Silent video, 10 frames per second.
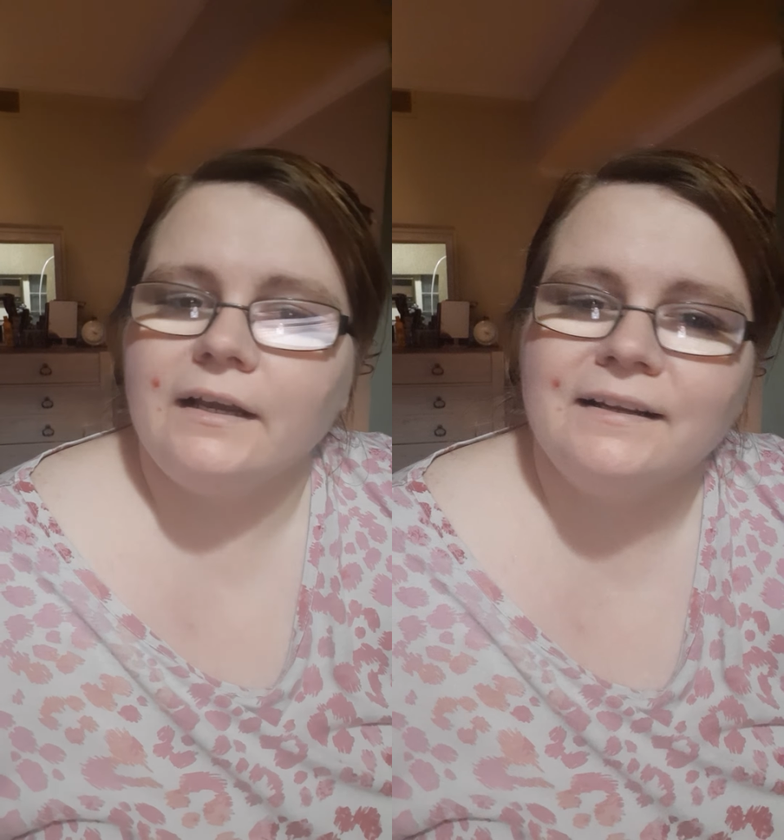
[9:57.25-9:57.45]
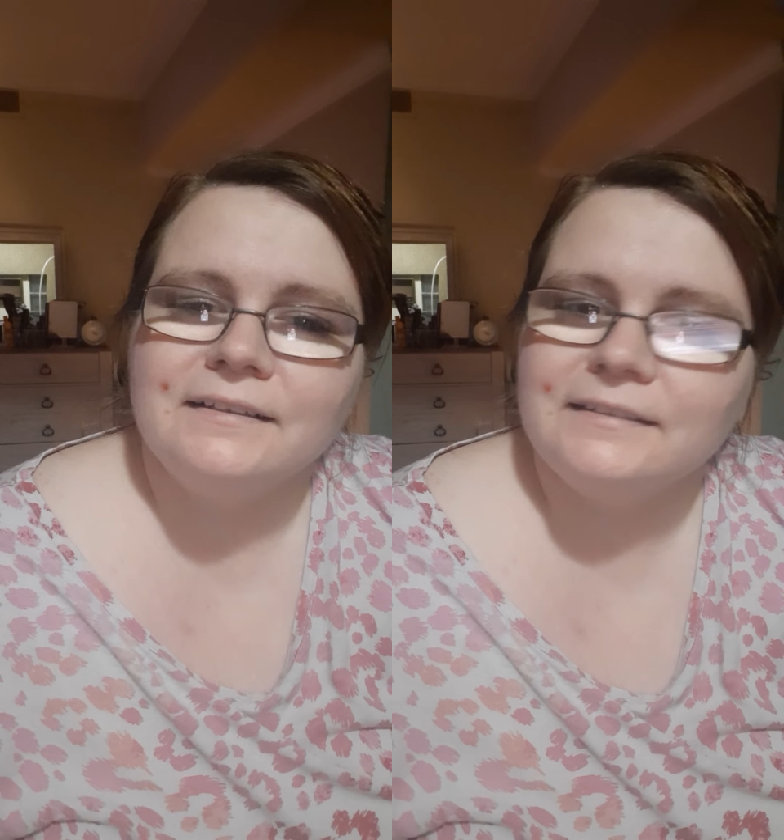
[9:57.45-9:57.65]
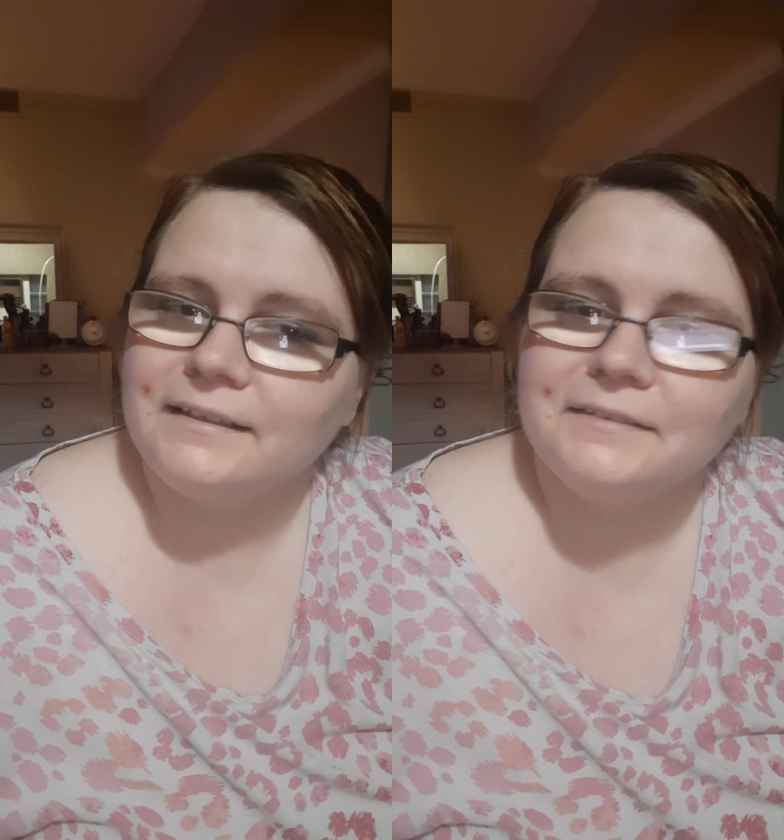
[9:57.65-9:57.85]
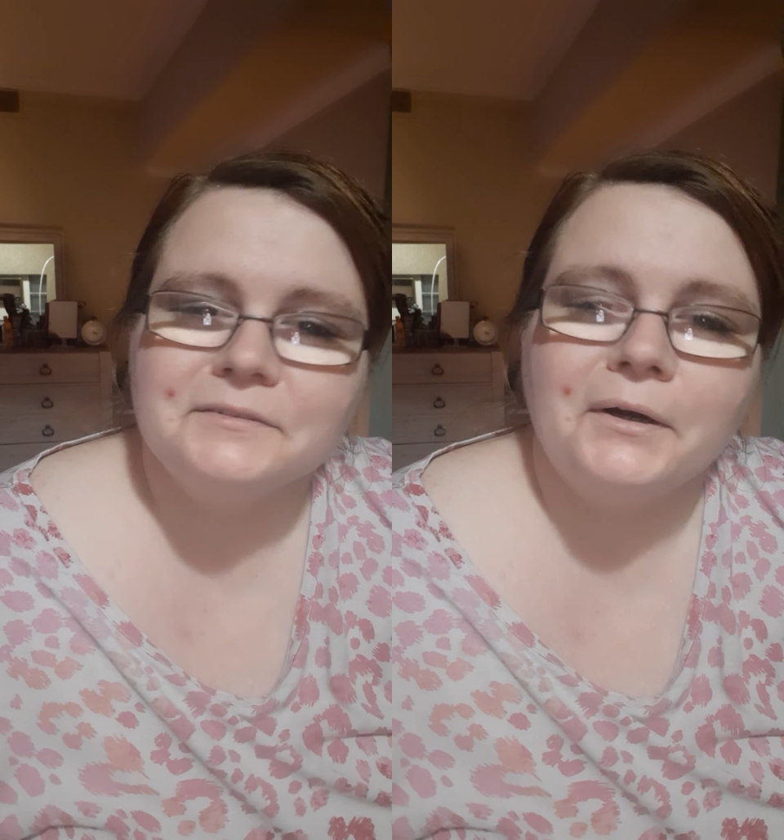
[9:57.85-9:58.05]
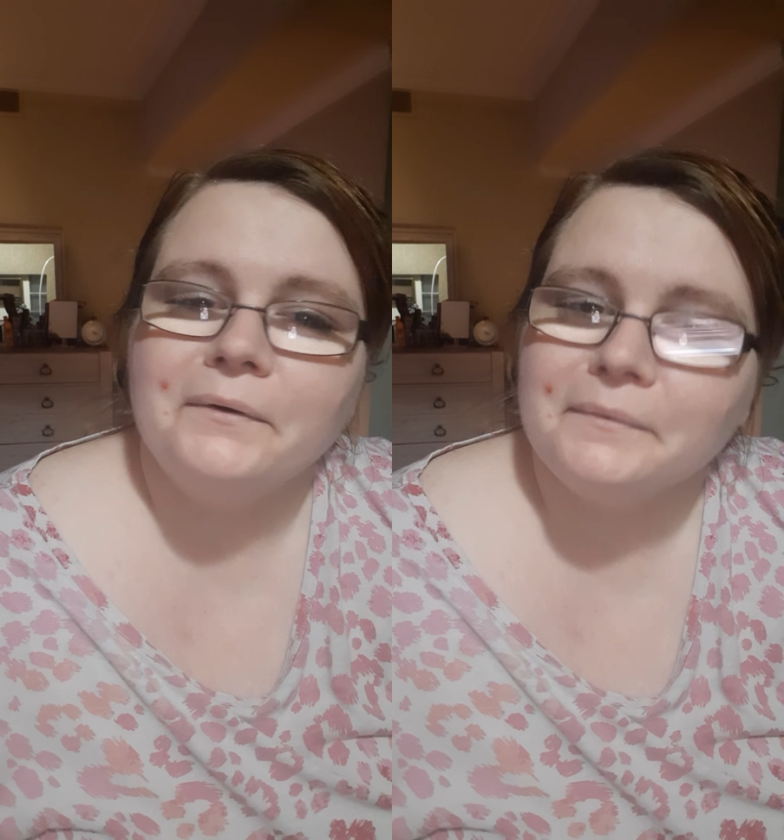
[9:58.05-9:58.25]
I haven't
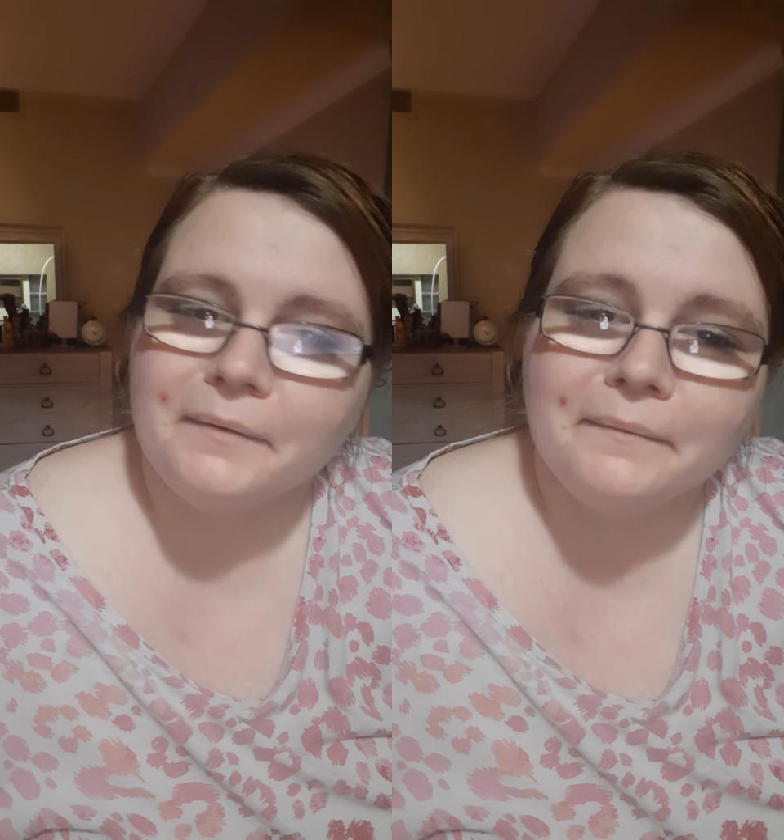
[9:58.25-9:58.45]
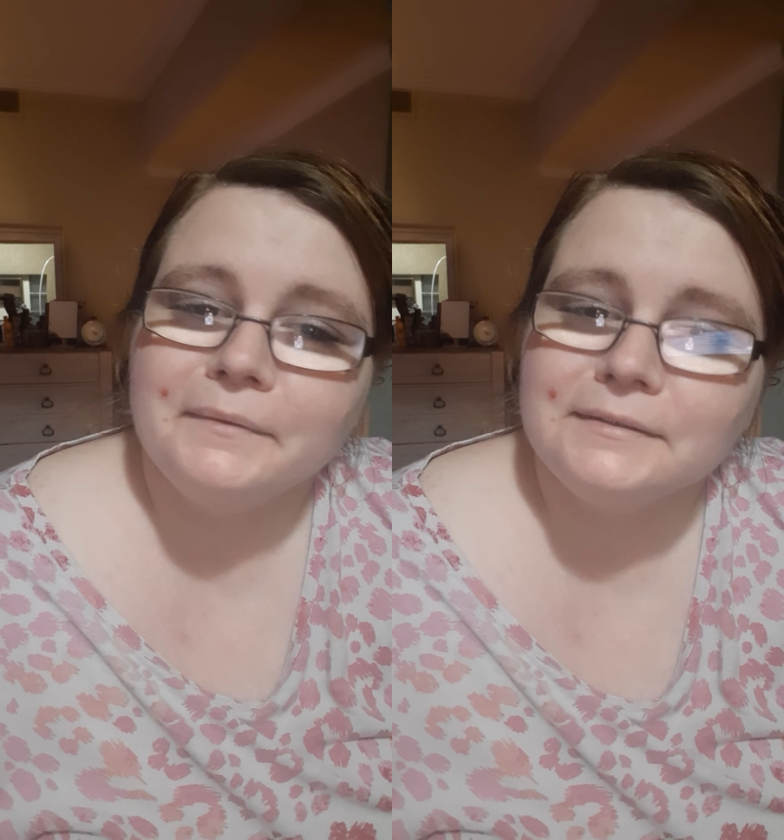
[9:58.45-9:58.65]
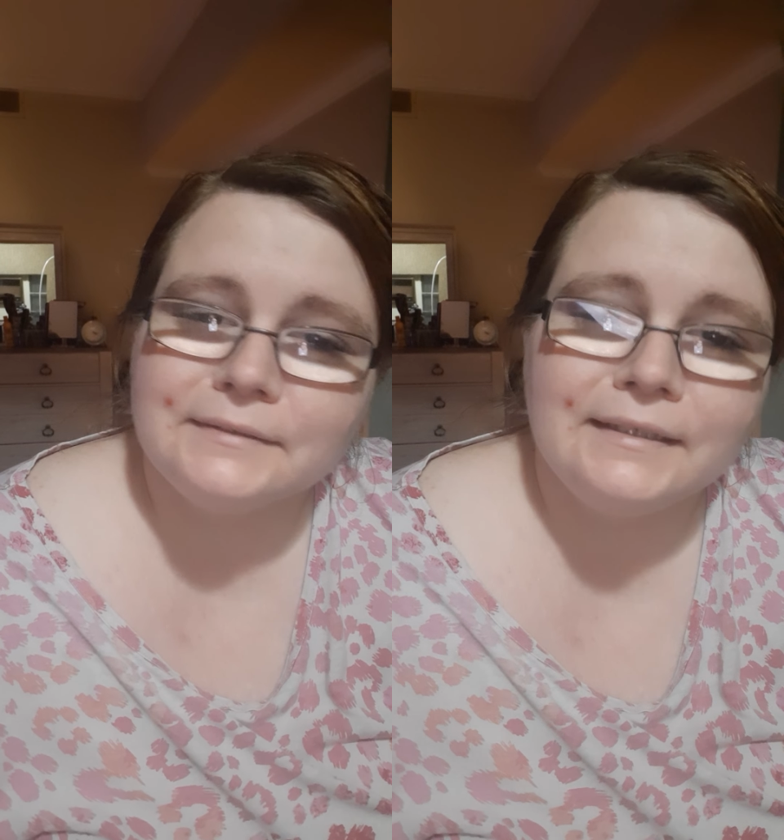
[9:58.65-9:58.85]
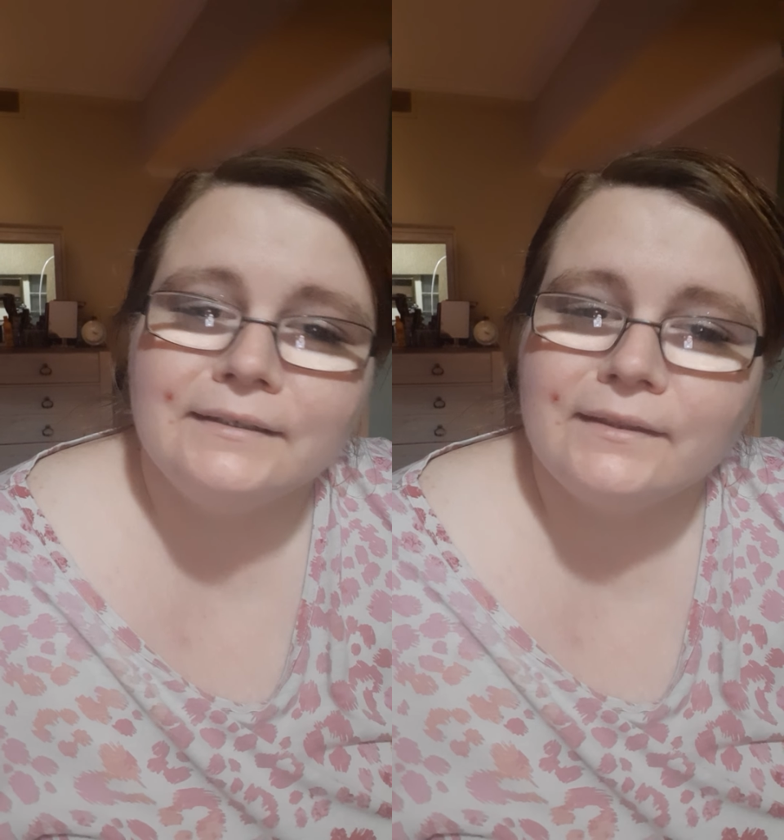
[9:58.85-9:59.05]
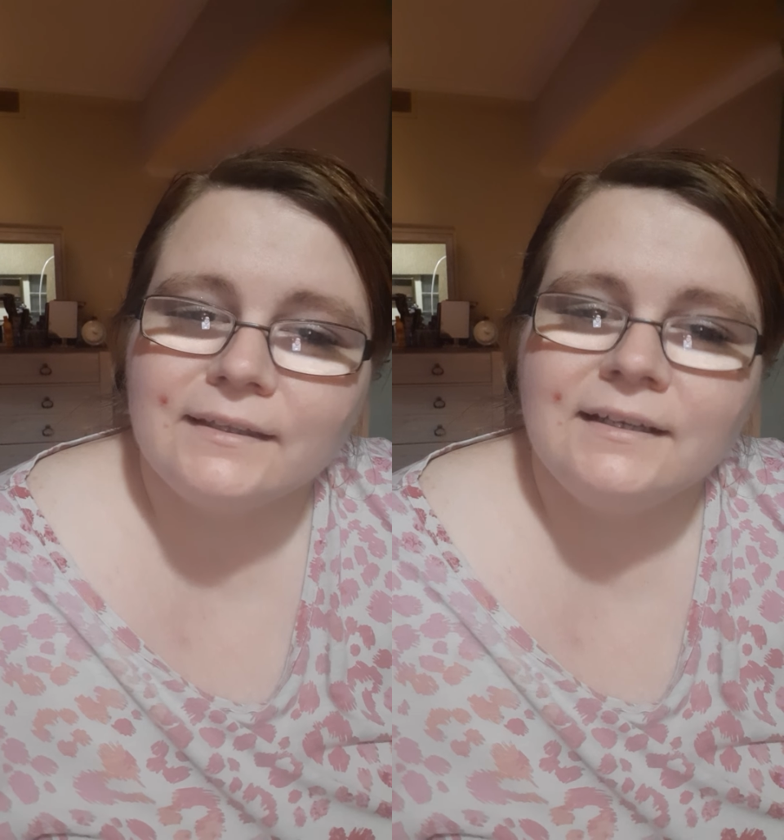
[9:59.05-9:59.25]
talked about mental health.